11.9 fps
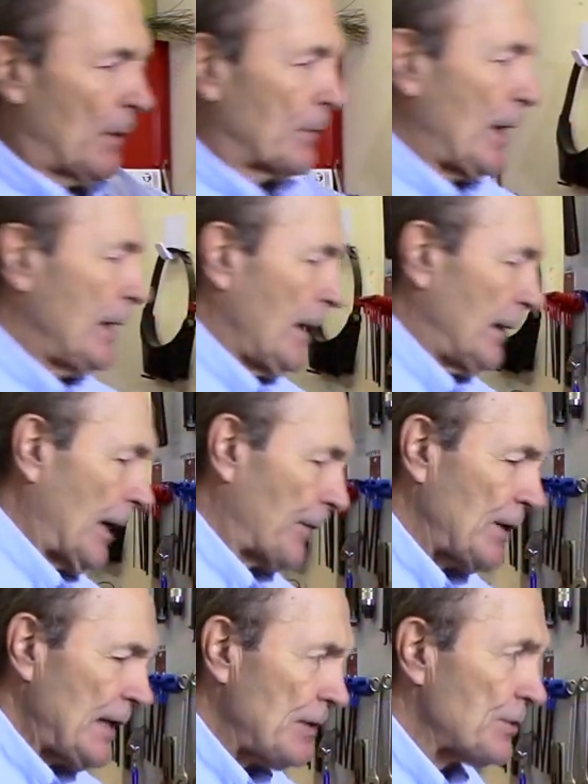Okay? Now
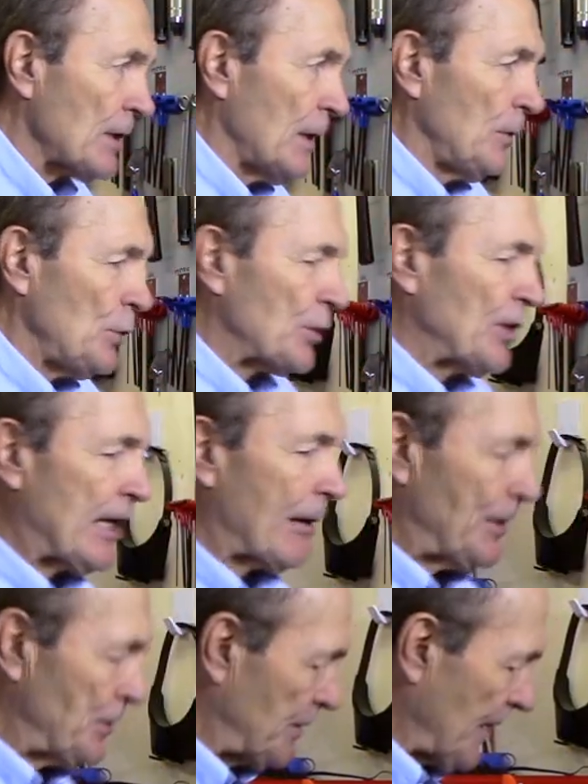these you can
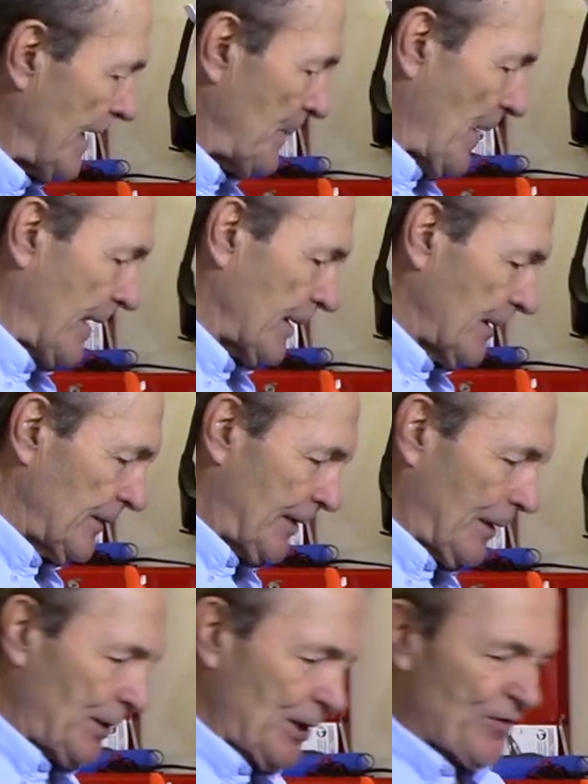carry in your dive bag.
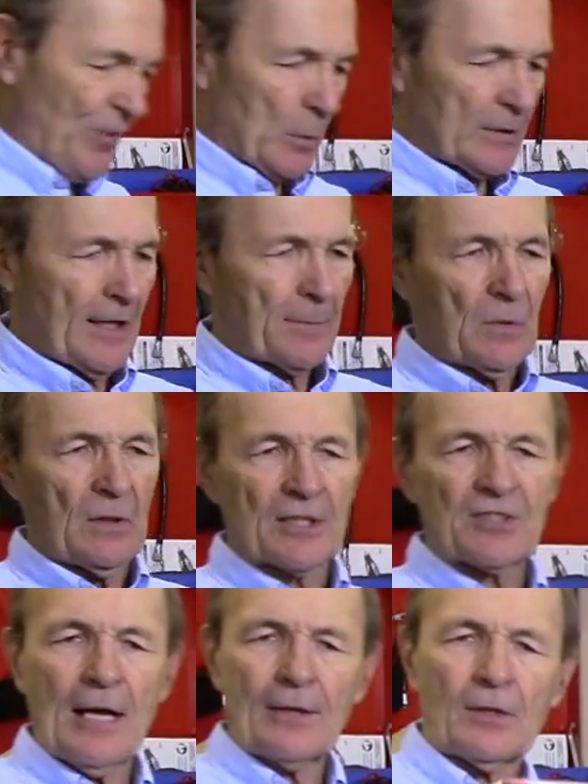There it is folded up.
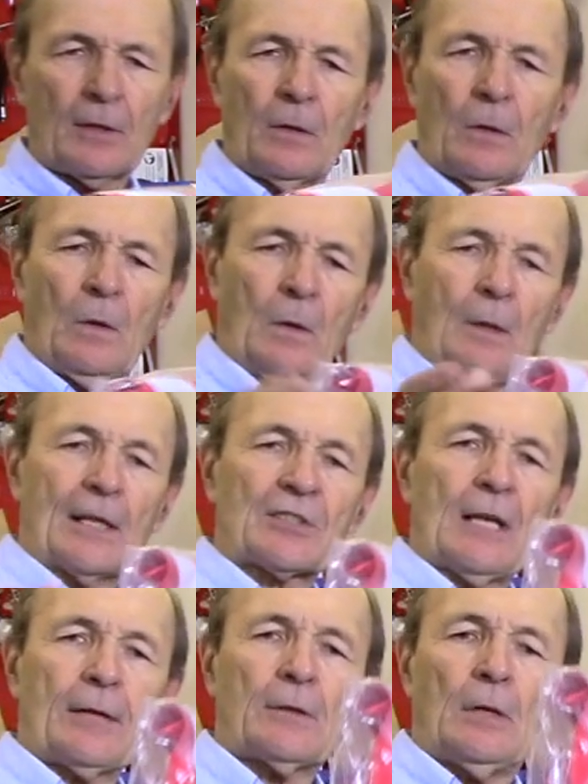There's nothing.
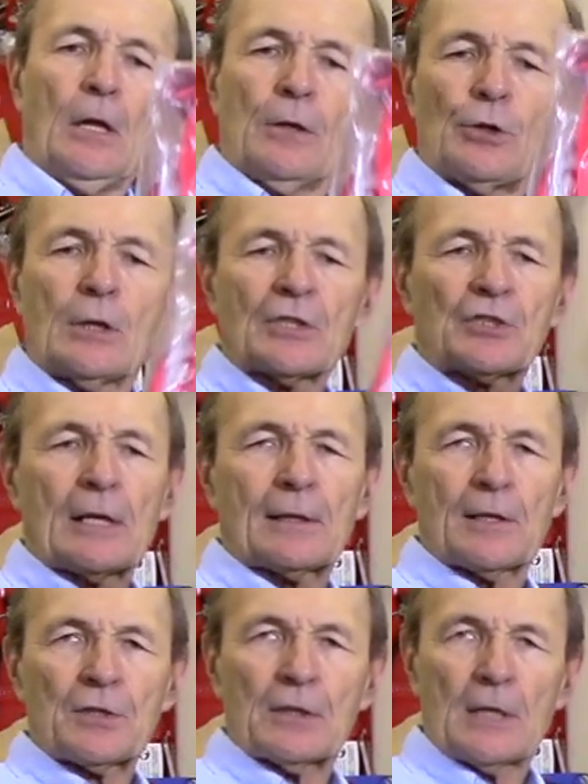Has nothing. So you can stick
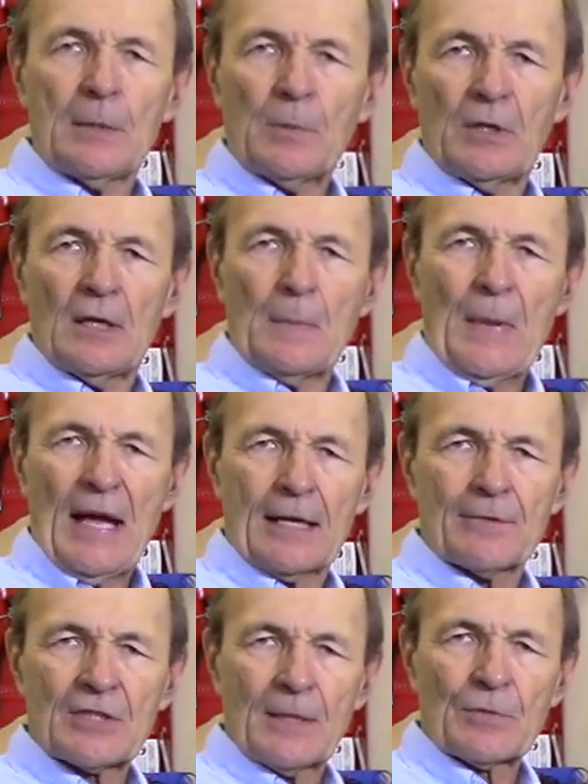this, keep it in a
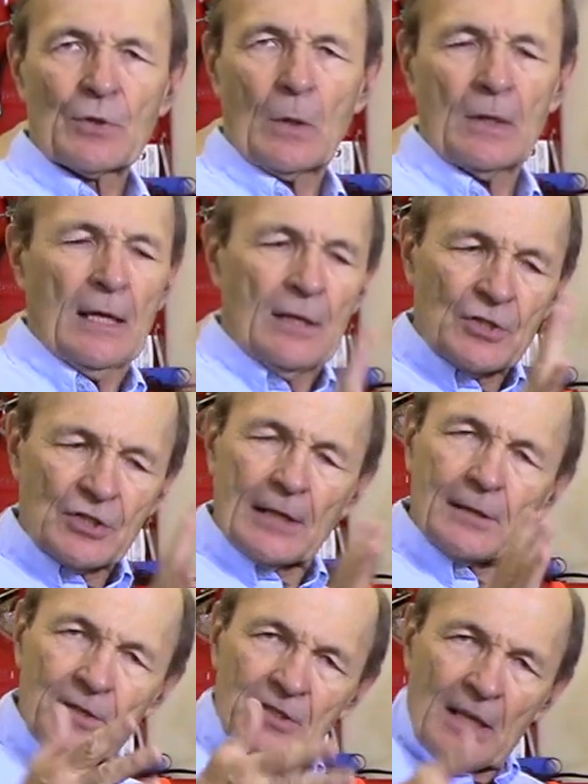bag of some sort,
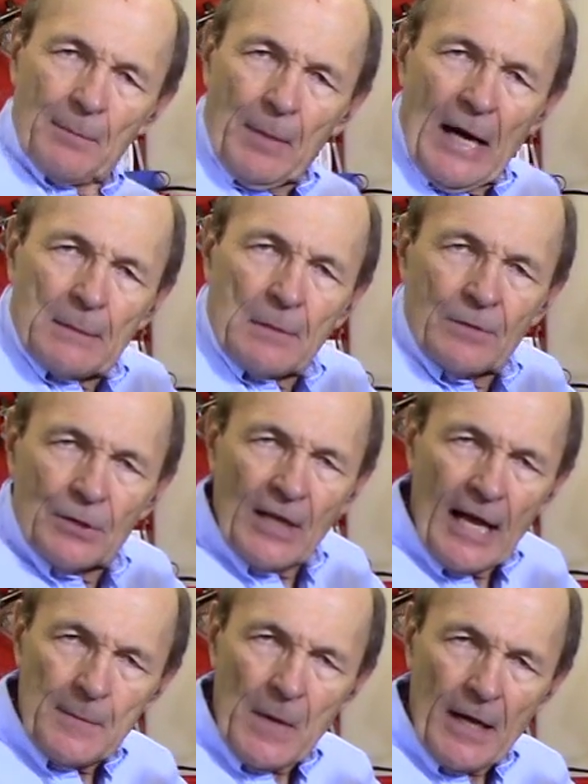stick this in the bottom of your
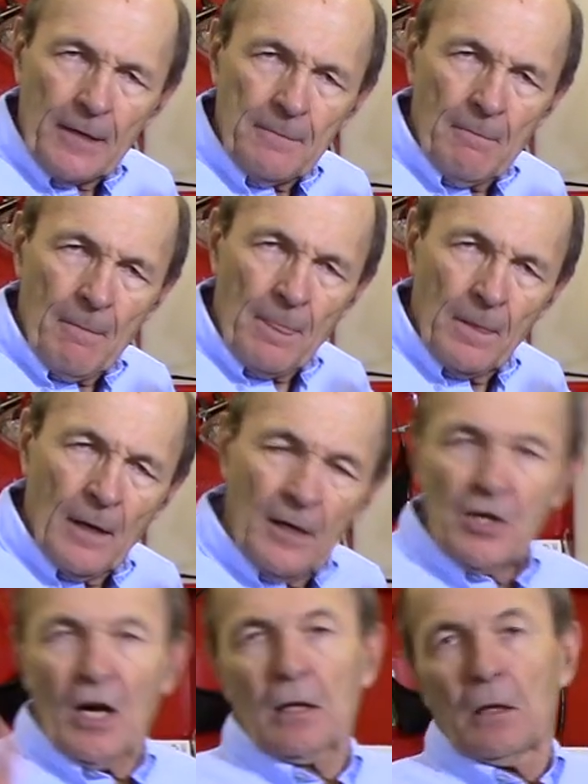dive bag,
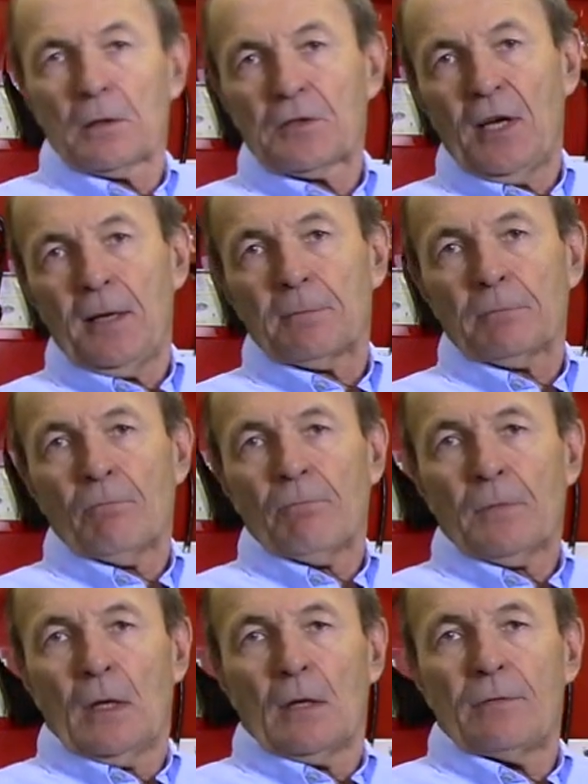and you got it all the time.
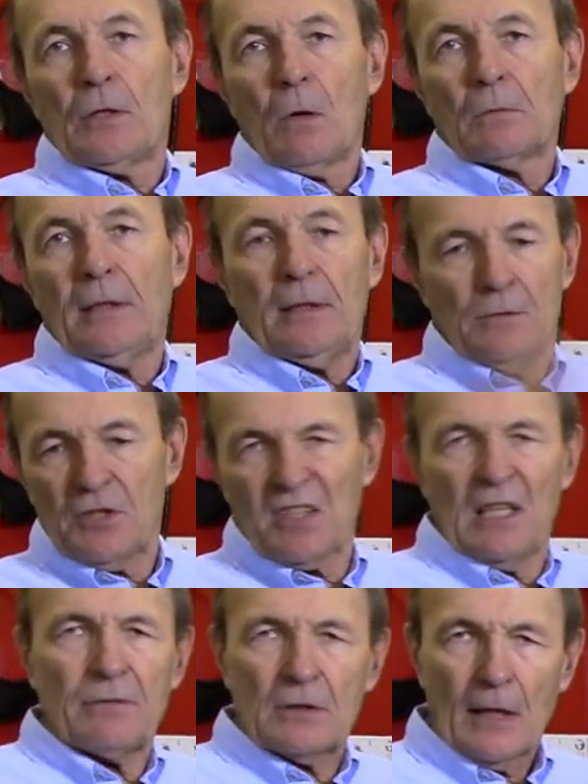If you don't need it, just
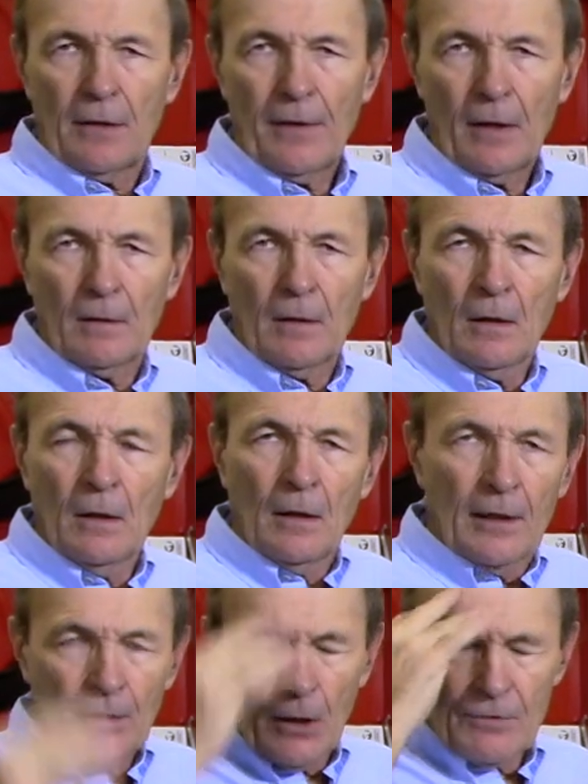leave it down there.
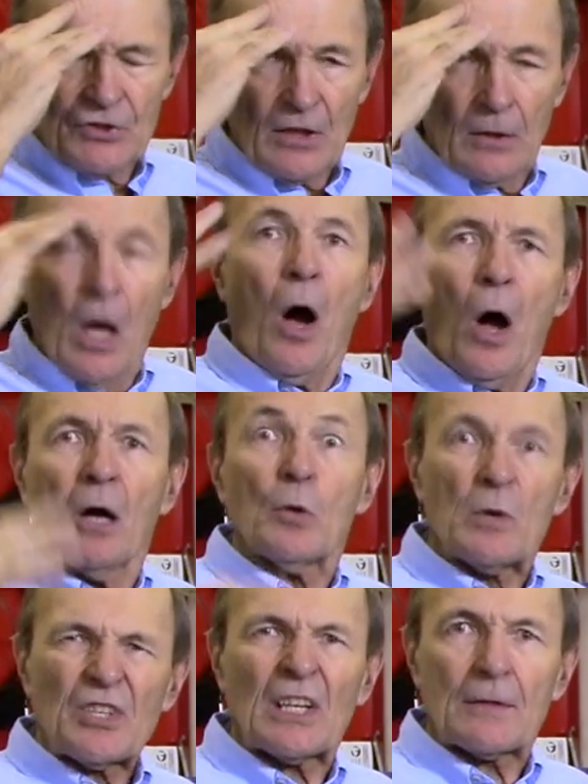And all of a sudden, ah,
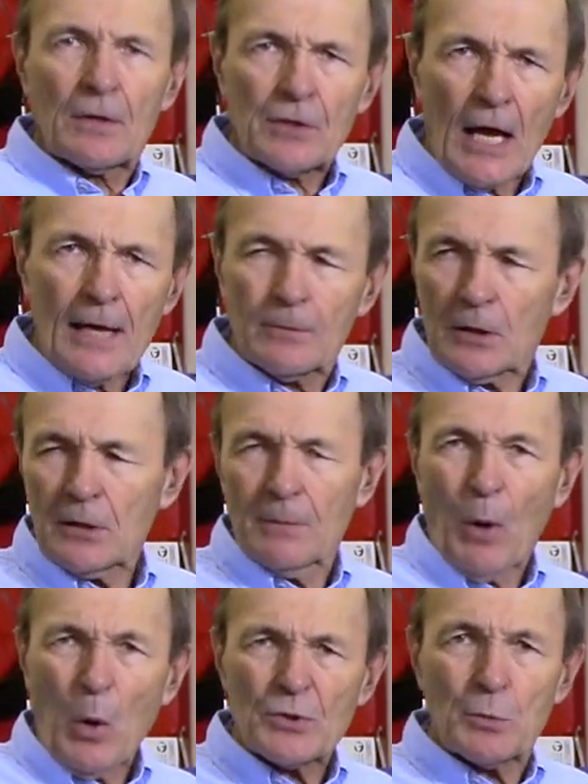we should have a dye, look at the
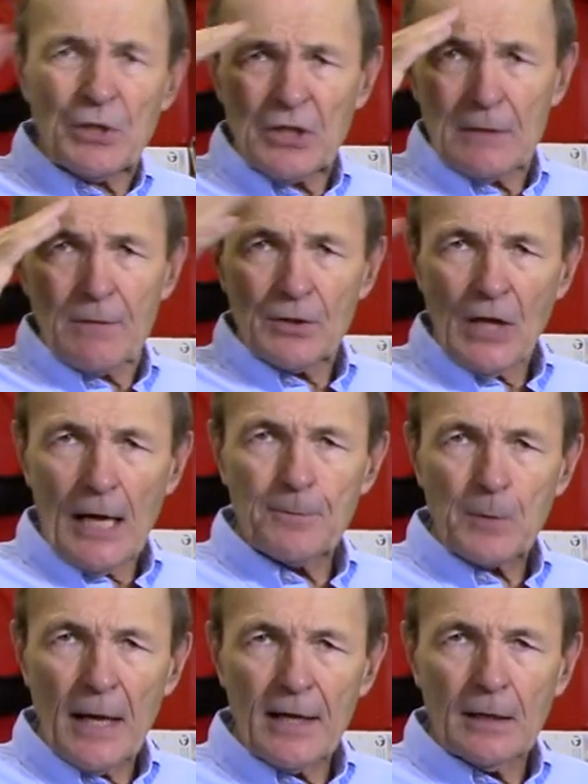boats, we should have a
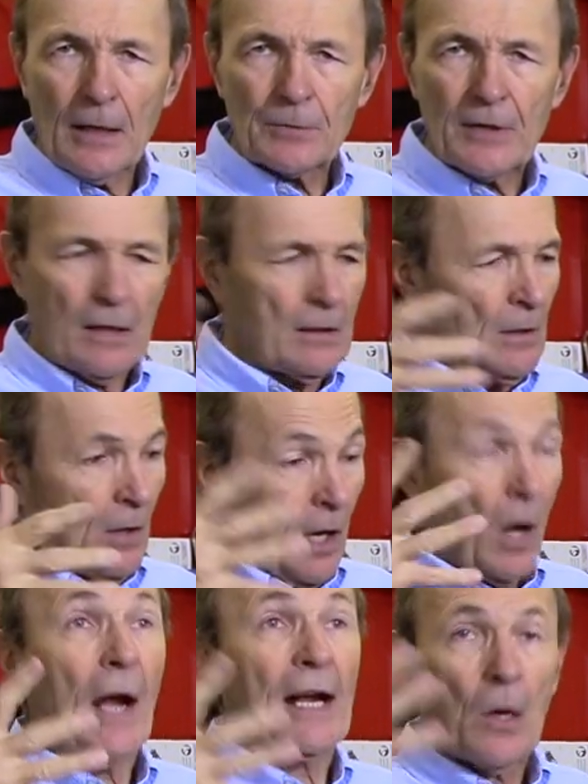dive flag out there.
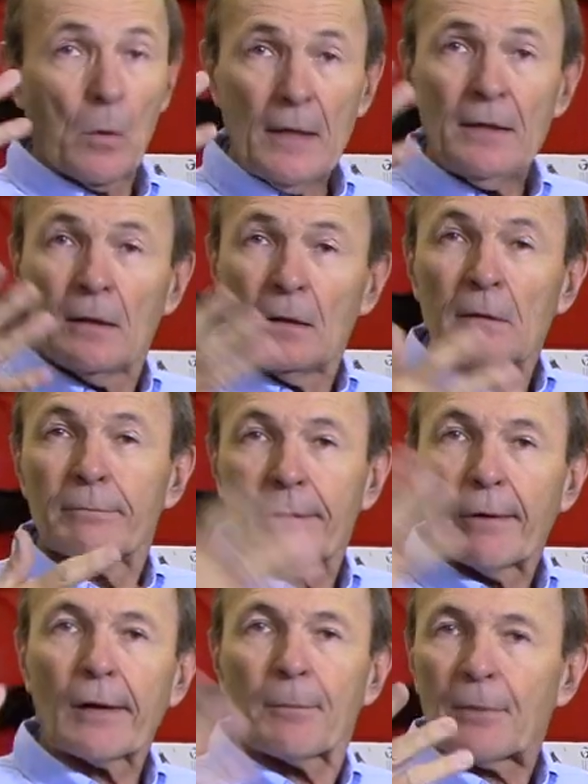Oh, I got one.
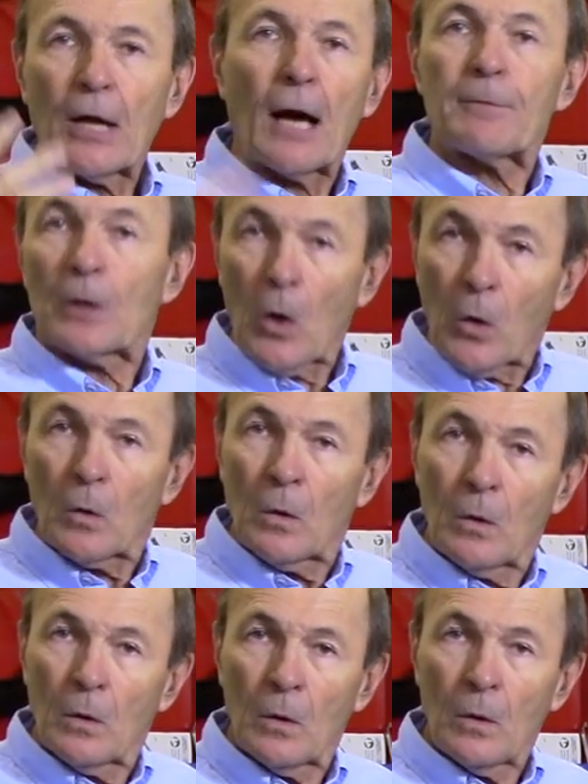Blow it up and off you go.
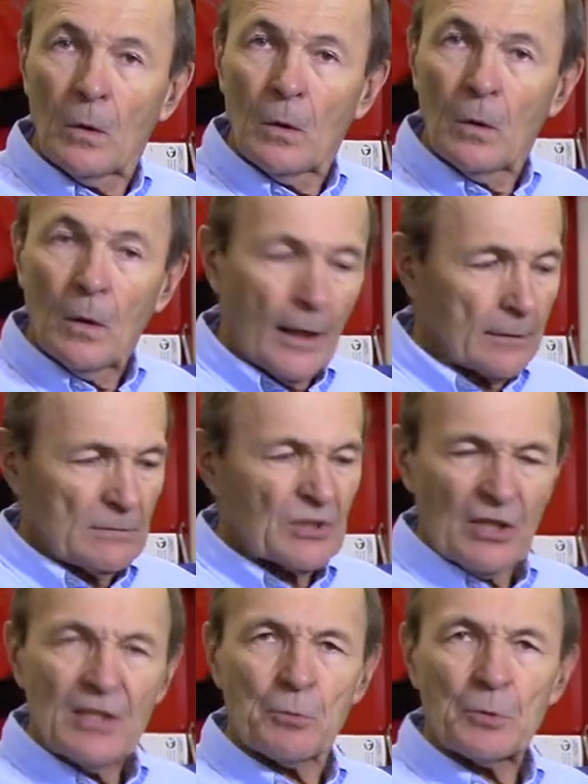I
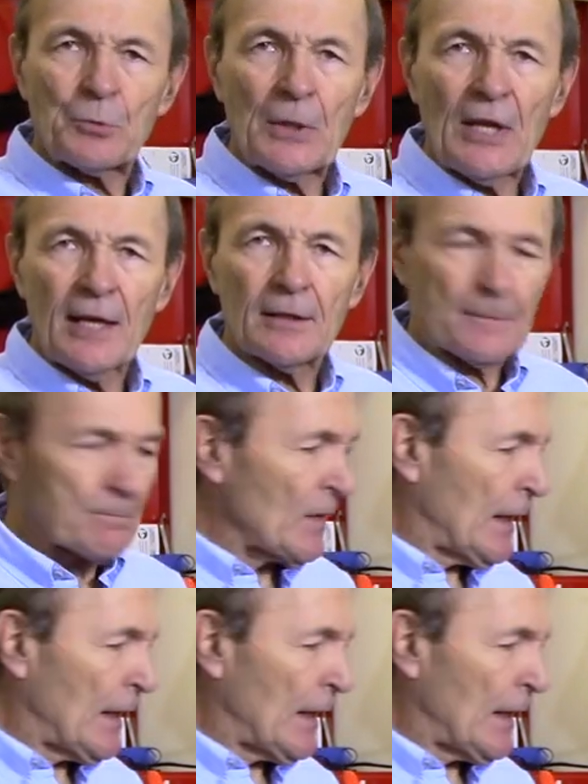this kit was really handy.